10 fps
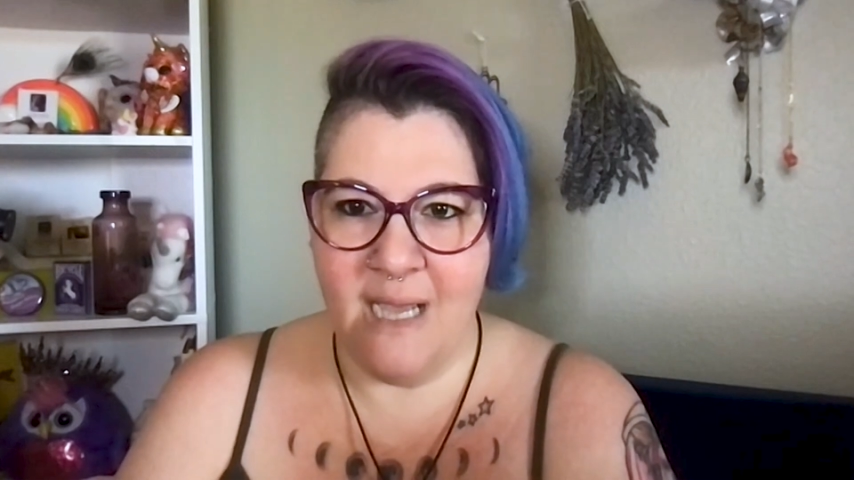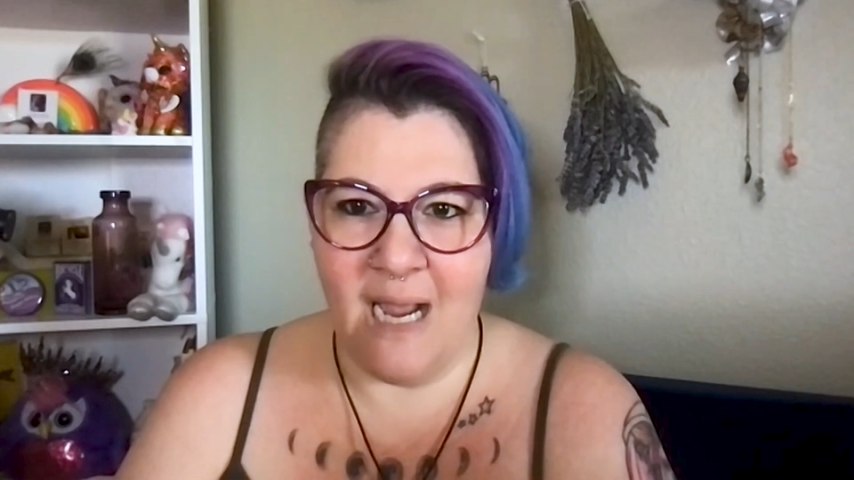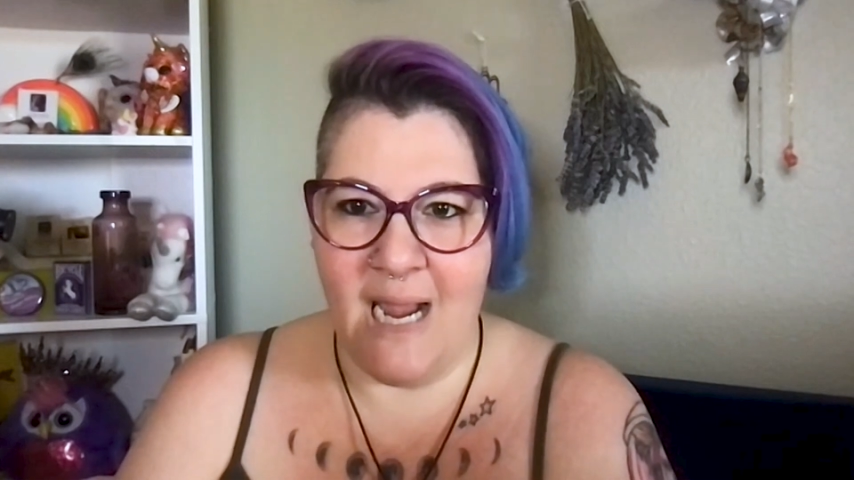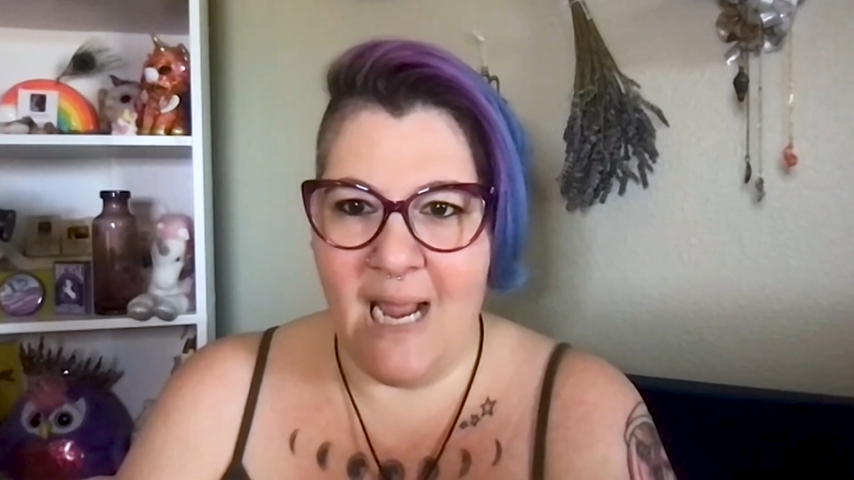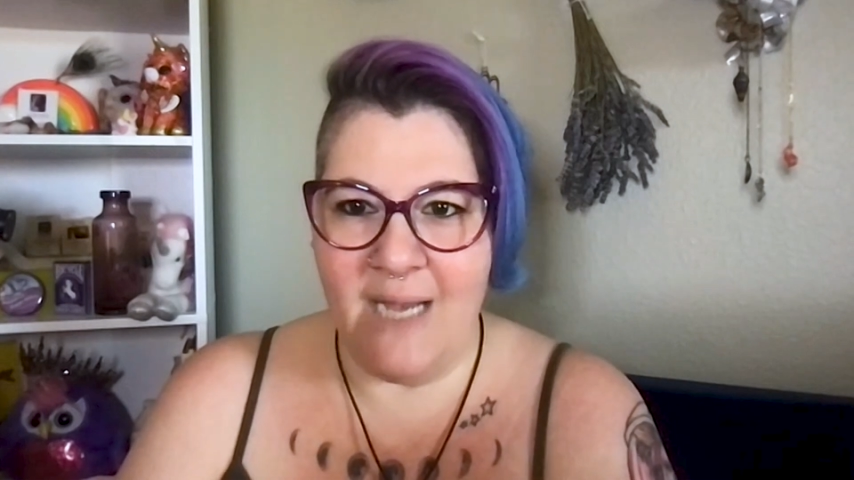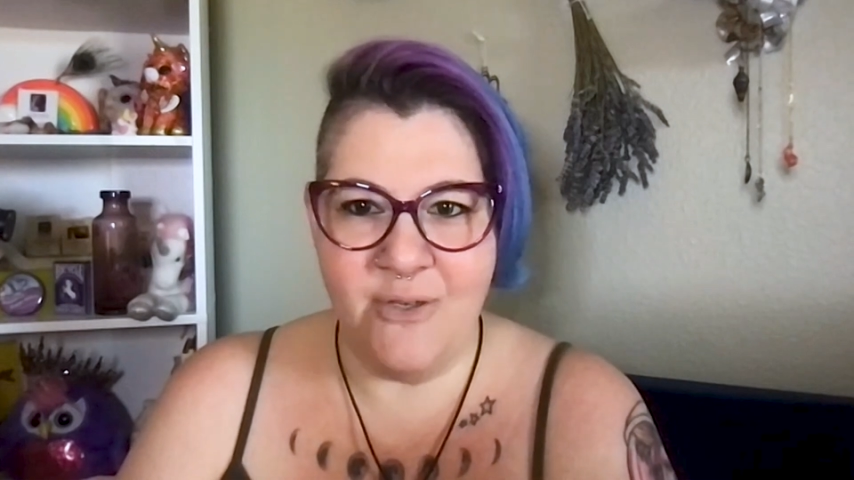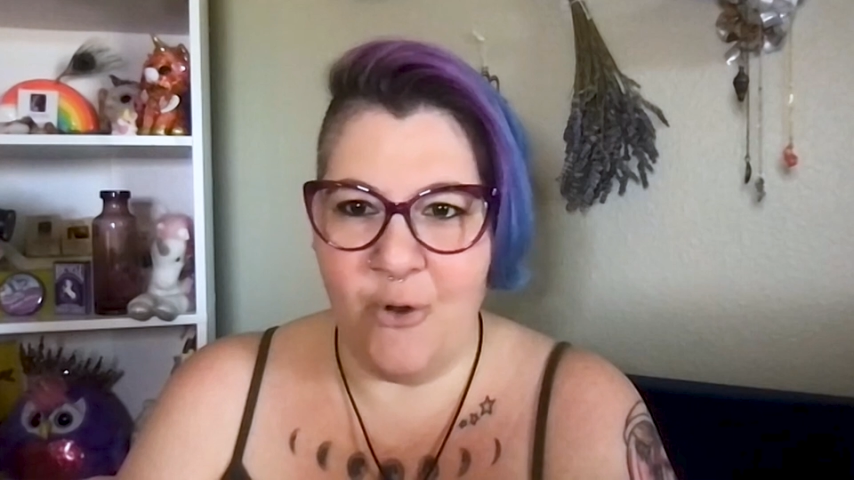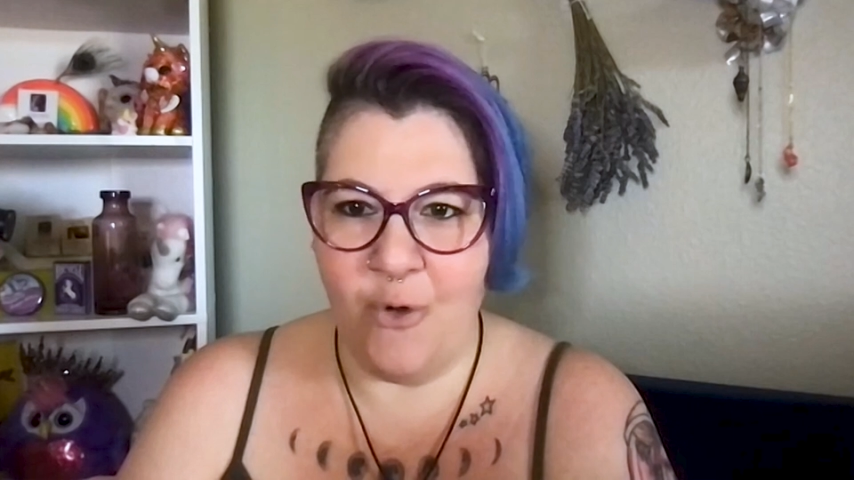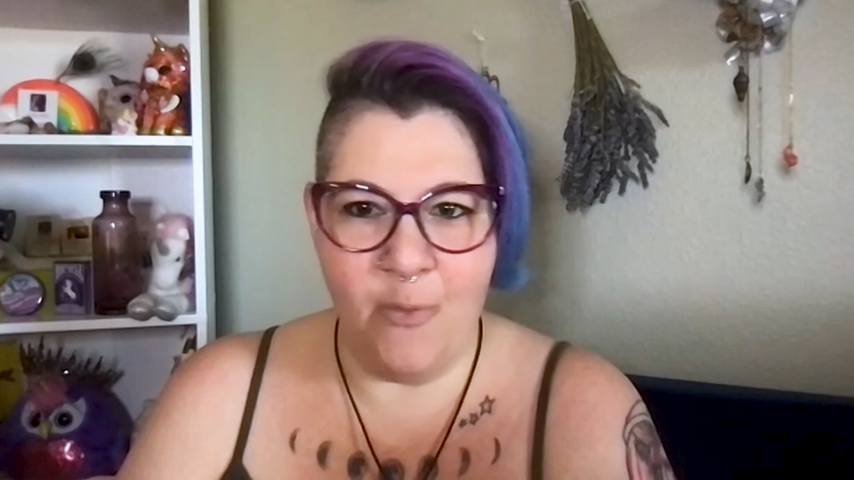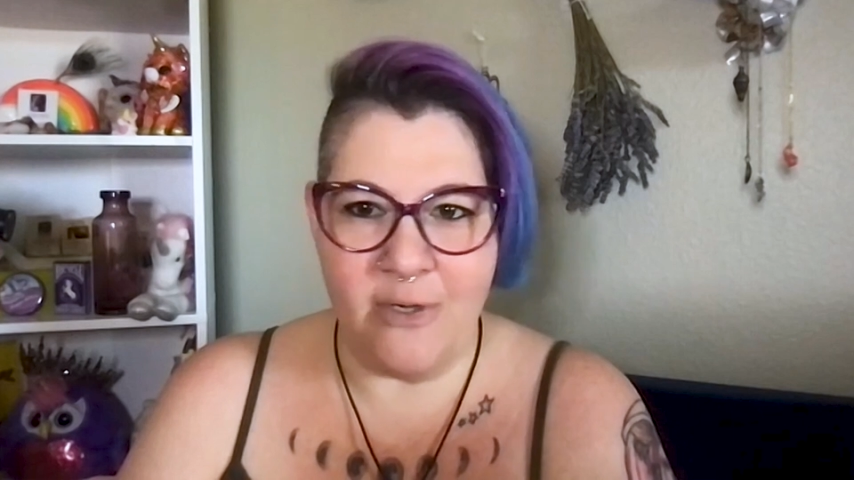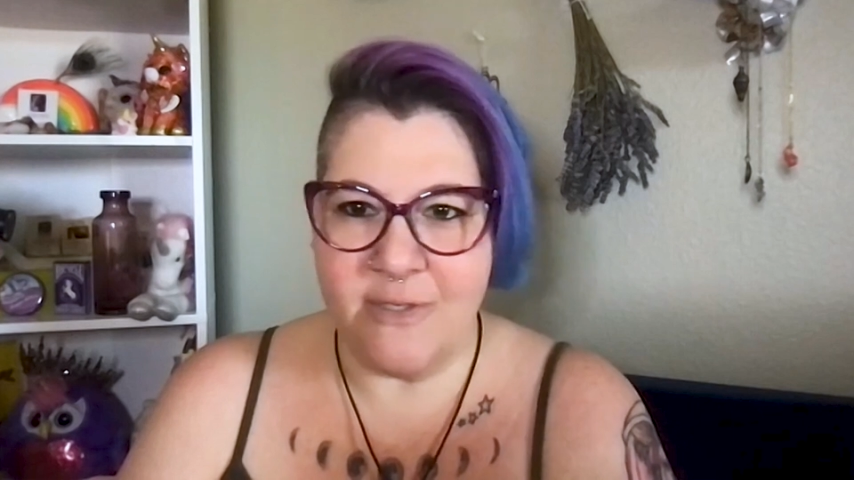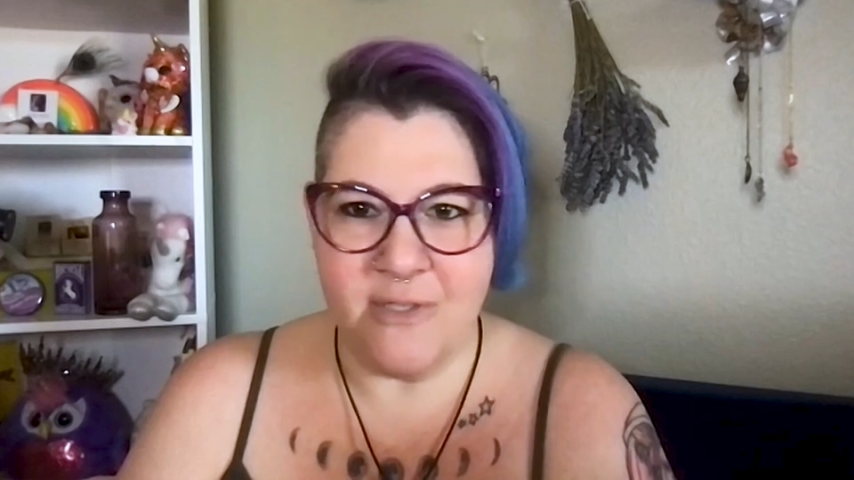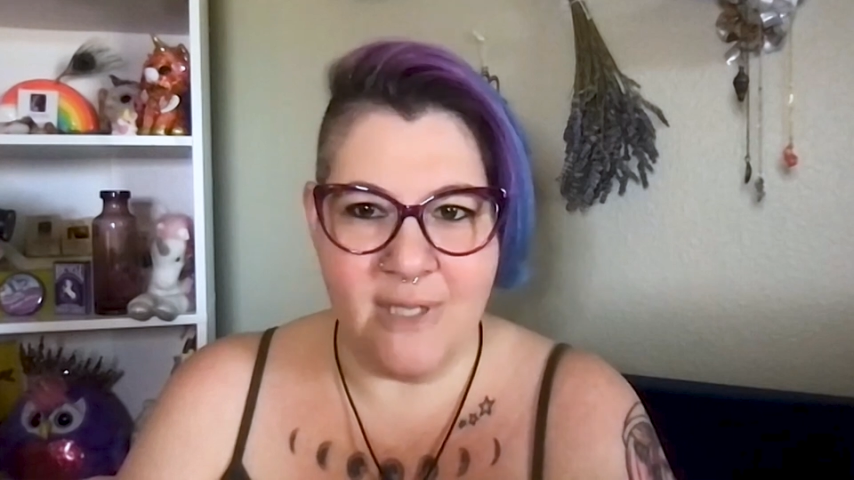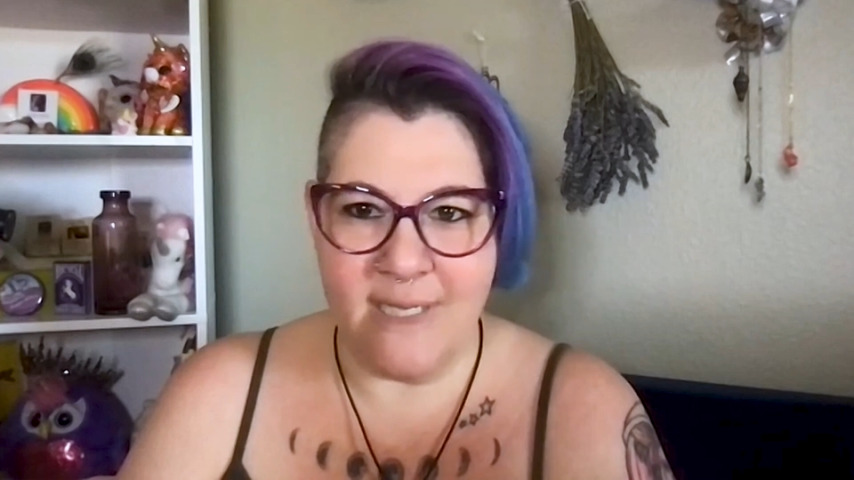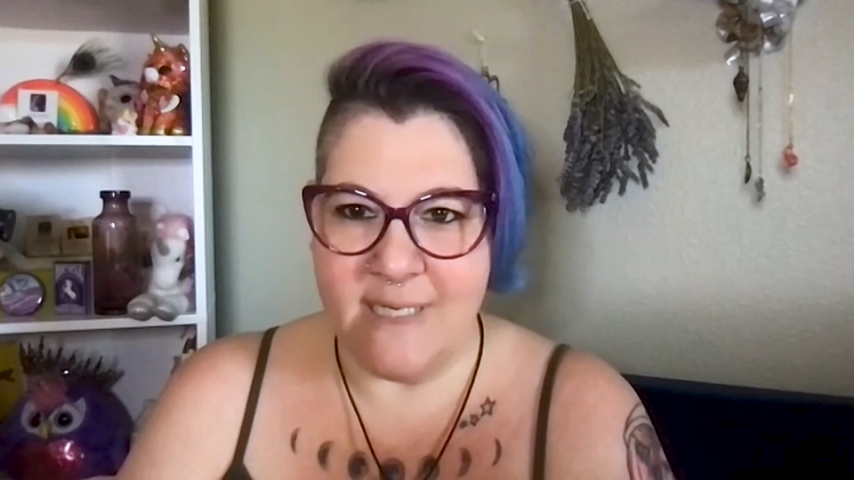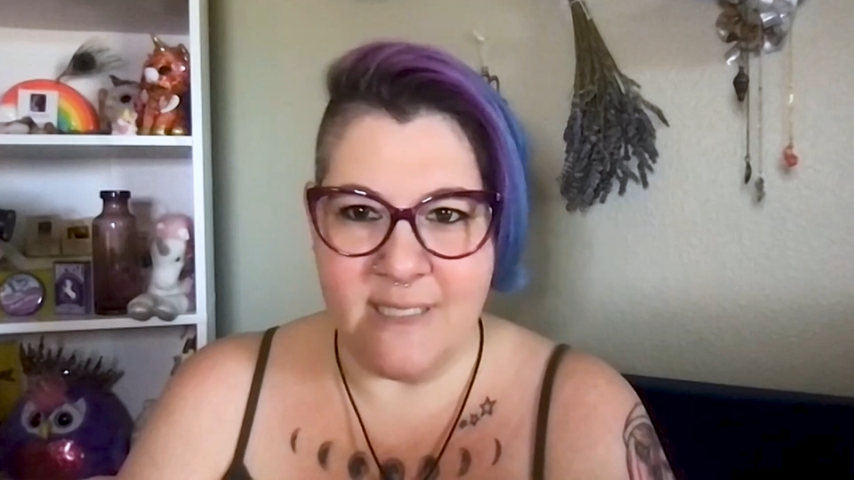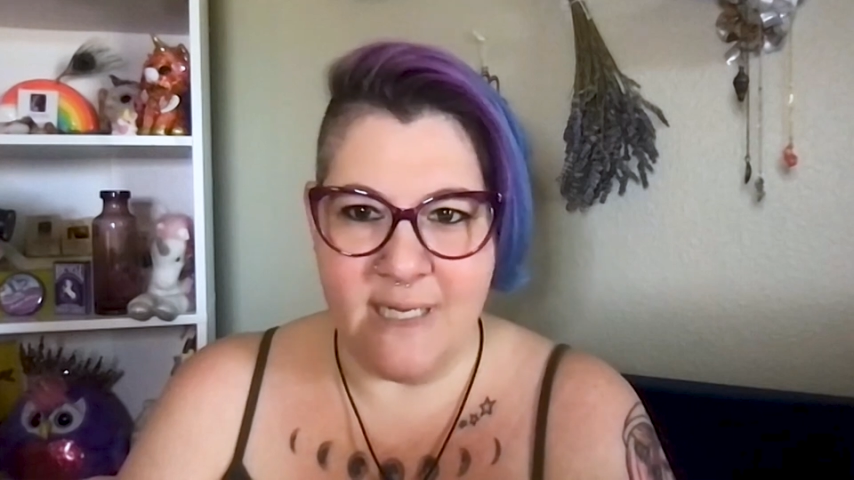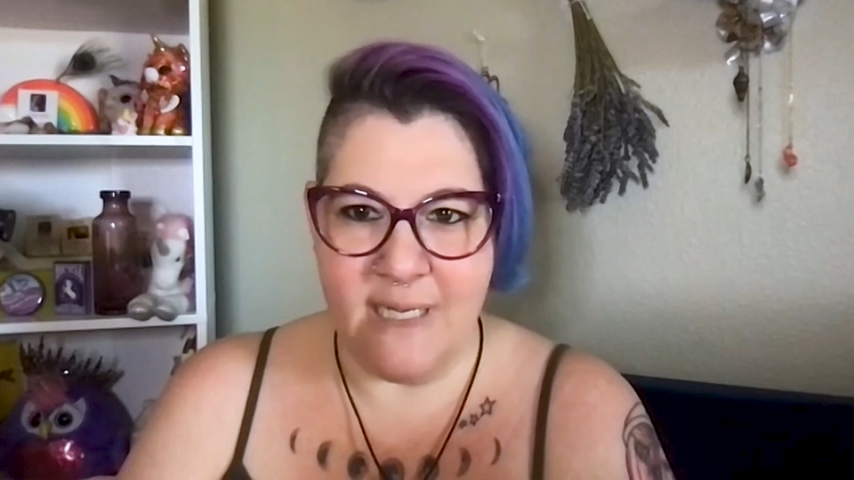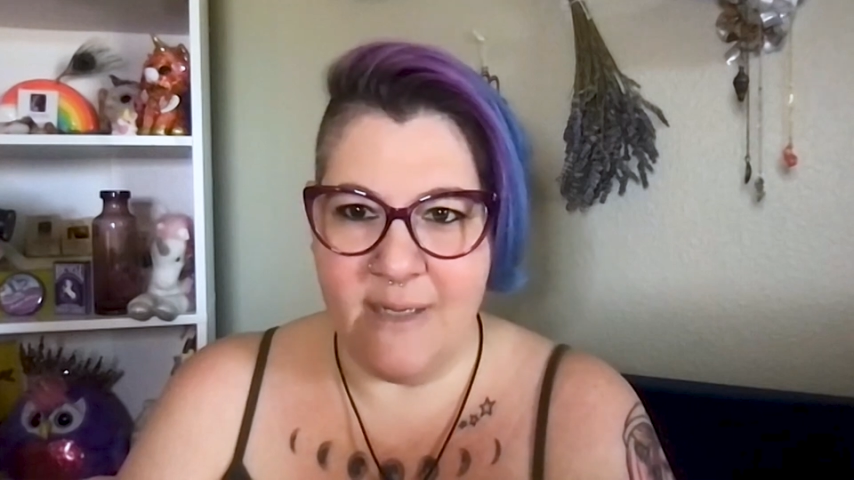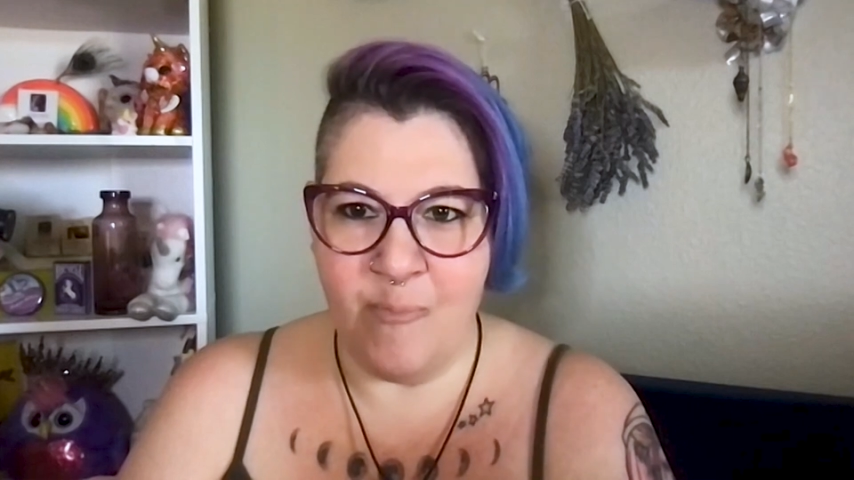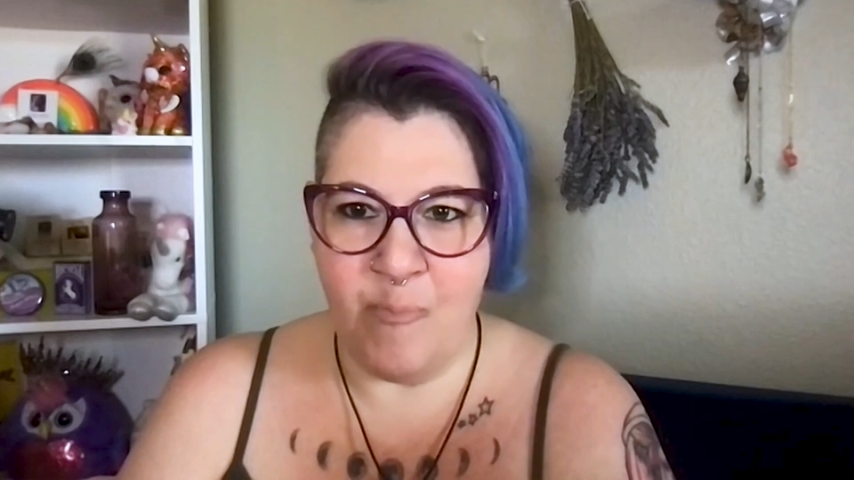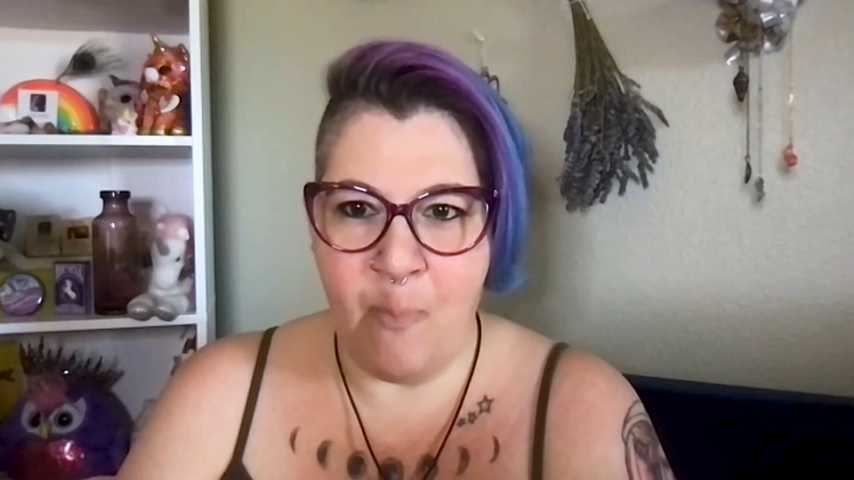I had no personal identity.